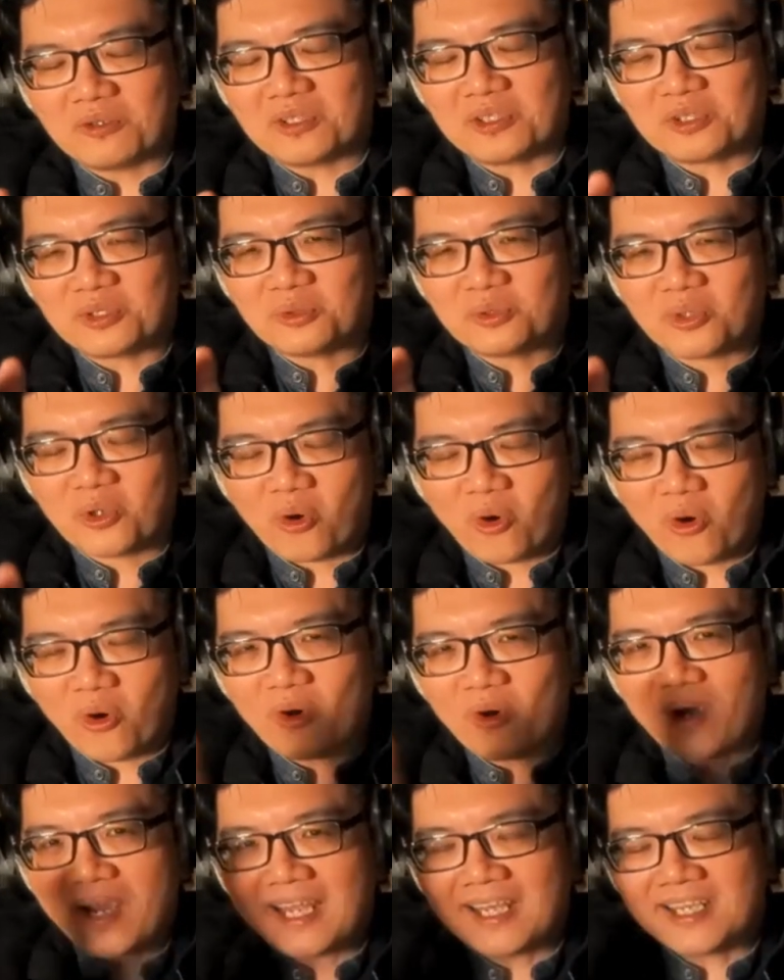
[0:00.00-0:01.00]
to
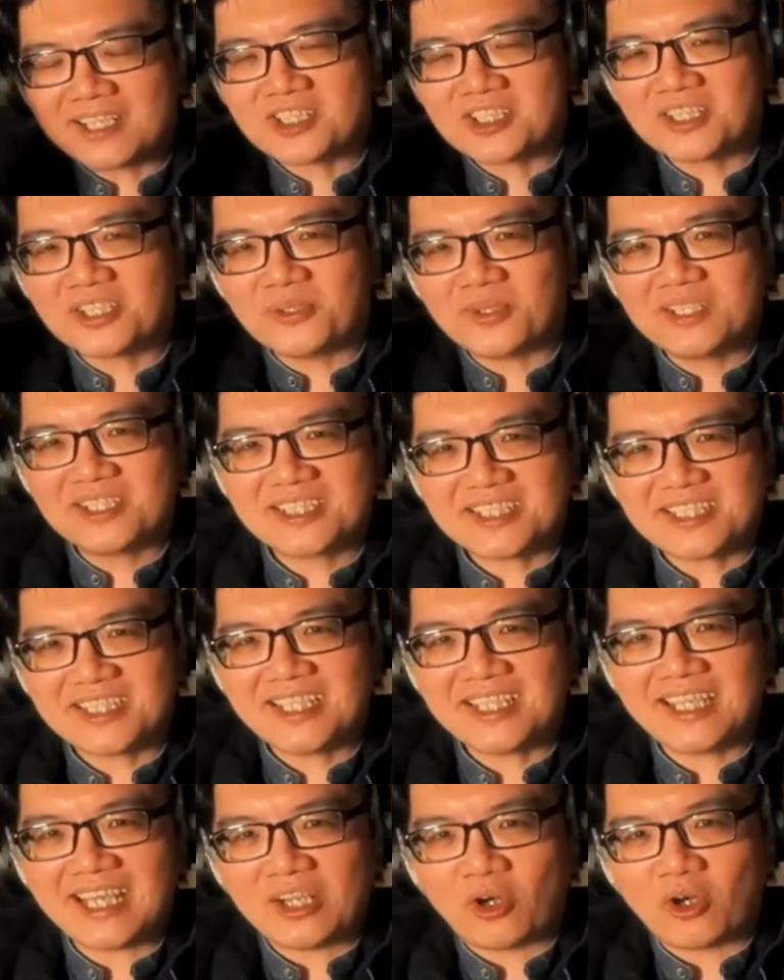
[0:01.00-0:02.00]
go and actually go and
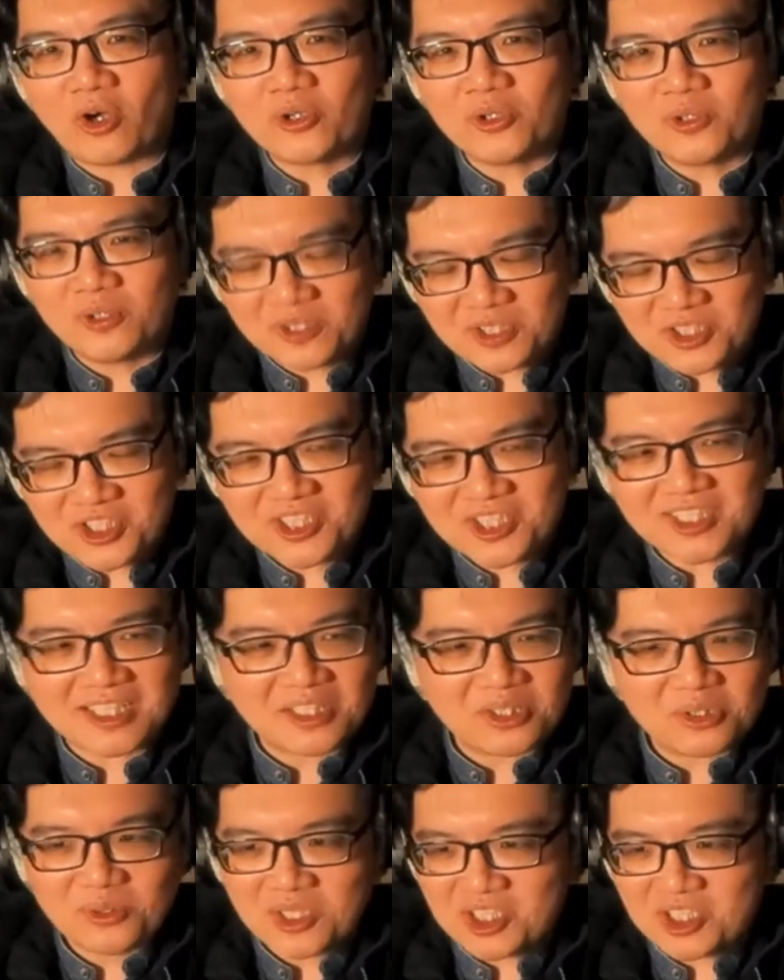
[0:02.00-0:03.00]
see an audiologist
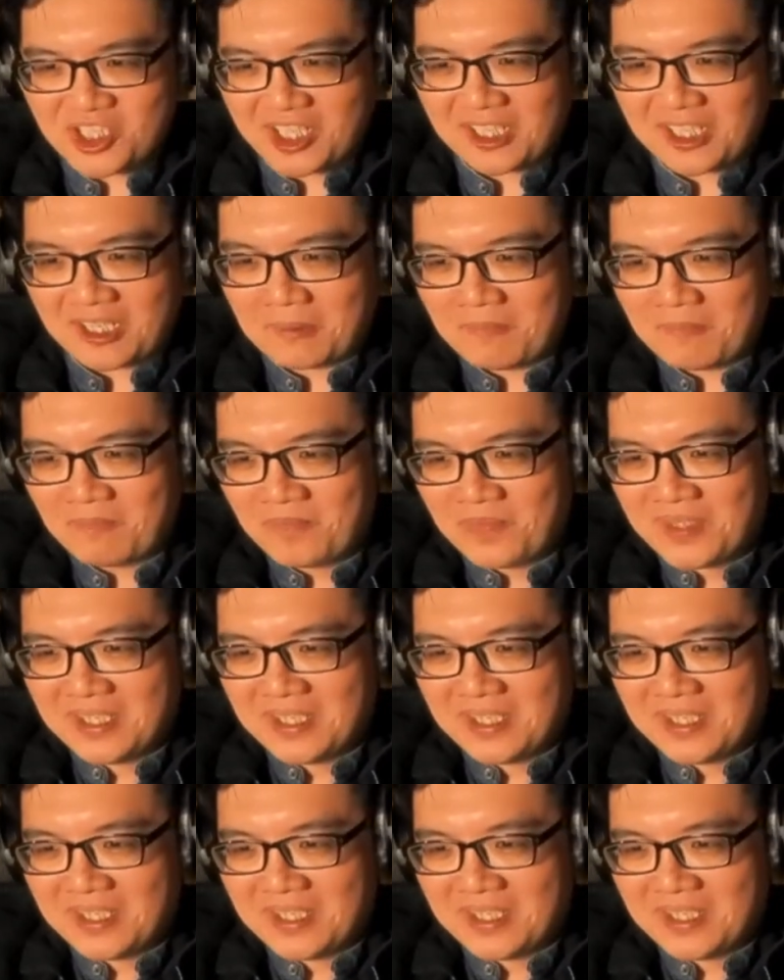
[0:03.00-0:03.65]
and do a checkup